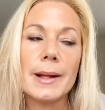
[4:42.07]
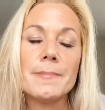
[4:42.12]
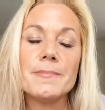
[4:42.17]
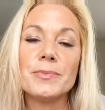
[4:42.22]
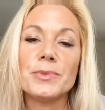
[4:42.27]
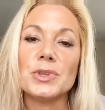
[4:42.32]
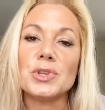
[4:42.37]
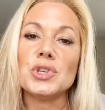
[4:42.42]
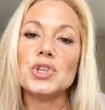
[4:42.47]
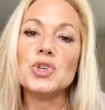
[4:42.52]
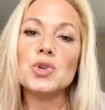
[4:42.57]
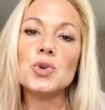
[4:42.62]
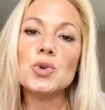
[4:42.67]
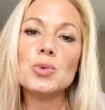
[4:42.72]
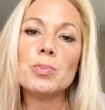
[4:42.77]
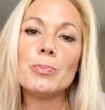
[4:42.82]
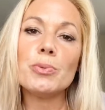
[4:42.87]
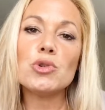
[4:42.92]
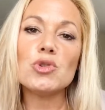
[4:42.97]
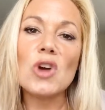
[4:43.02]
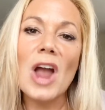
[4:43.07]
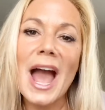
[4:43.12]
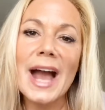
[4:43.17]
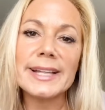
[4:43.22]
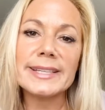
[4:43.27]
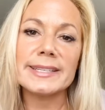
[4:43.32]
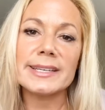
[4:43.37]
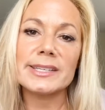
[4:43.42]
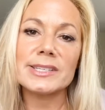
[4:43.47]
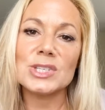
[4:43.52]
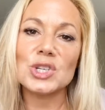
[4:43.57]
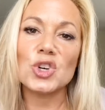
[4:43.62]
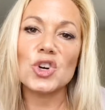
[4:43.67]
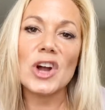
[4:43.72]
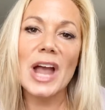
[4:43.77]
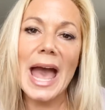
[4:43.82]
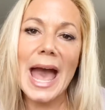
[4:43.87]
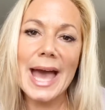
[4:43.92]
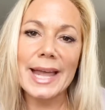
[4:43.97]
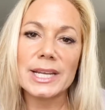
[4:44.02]
You practice
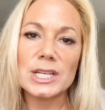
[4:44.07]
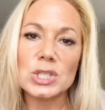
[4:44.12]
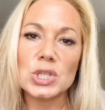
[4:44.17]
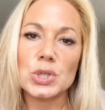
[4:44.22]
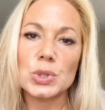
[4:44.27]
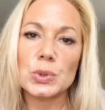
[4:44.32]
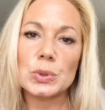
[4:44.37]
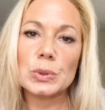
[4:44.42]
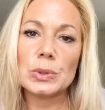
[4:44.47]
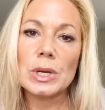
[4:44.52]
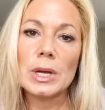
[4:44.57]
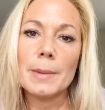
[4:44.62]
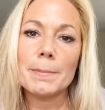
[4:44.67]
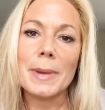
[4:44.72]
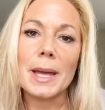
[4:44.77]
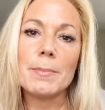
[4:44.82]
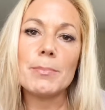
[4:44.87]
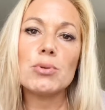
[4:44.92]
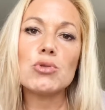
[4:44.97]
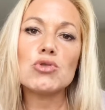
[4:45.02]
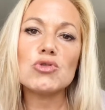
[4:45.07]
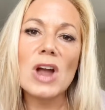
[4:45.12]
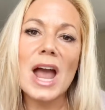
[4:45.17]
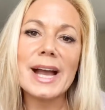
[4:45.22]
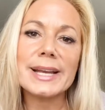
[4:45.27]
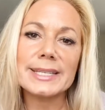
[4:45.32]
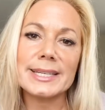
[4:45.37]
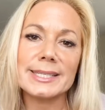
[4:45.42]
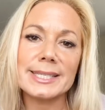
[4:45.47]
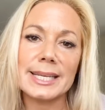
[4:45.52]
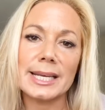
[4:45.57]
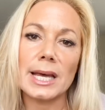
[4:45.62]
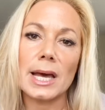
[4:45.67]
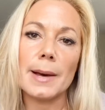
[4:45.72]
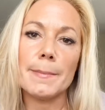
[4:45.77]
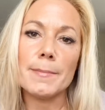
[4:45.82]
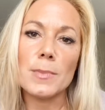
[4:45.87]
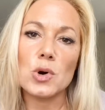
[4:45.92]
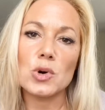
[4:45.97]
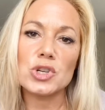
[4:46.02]
your attitude by practicing
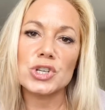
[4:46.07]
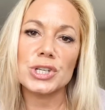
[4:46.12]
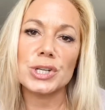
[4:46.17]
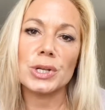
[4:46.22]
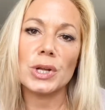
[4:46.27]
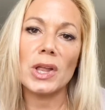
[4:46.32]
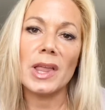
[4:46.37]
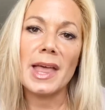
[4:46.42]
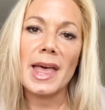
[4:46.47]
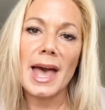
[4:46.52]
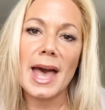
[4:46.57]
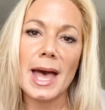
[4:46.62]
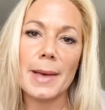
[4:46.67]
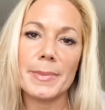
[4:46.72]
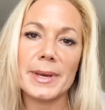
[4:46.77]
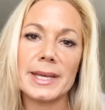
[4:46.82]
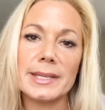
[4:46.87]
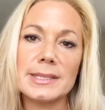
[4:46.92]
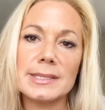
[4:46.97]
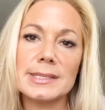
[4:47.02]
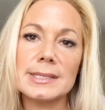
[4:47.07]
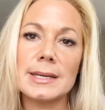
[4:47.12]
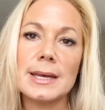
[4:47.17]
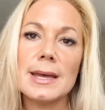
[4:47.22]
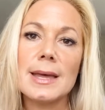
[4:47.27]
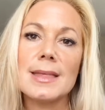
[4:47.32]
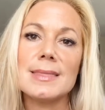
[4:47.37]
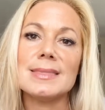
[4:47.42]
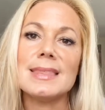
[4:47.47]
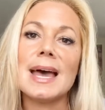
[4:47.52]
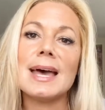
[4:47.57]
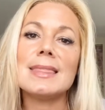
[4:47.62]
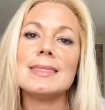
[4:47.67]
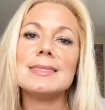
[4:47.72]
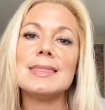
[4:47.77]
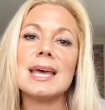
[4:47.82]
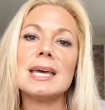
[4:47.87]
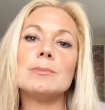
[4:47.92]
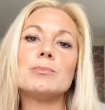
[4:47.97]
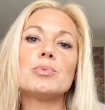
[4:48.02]
emotional habits that
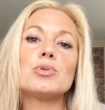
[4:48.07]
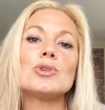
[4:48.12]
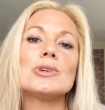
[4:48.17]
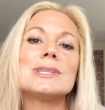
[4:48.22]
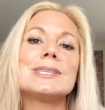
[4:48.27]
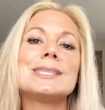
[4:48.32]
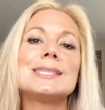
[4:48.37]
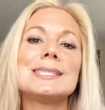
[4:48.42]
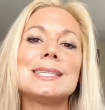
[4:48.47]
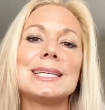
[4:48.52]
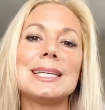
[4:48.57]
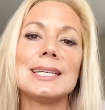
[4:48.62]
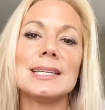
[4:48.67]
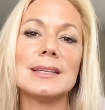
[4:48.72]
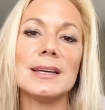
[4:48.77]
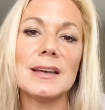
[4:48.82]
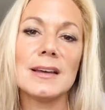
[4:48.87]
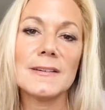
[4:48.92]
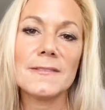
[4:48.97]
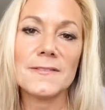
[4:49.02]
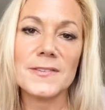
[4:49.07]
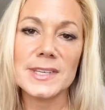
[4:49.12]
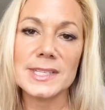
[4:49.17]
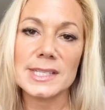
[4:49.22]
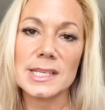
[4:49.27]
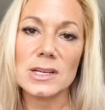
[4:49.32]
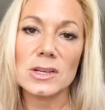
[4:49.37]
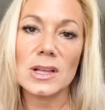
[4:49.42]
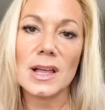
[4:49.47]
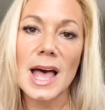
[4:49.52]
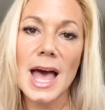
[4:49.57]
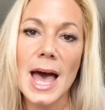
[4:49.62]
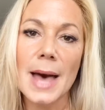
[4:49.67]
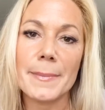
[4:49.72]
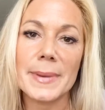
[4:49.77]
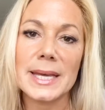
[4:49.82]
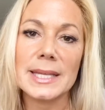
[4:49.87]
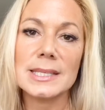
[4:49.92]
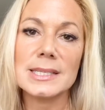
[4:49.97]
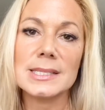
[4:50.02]
then precede physical
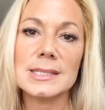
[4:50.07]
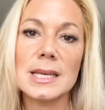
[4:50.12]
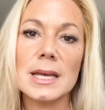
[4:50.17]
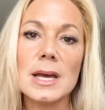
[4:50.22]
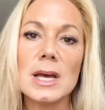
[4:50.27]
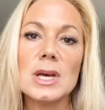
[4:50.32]
habits.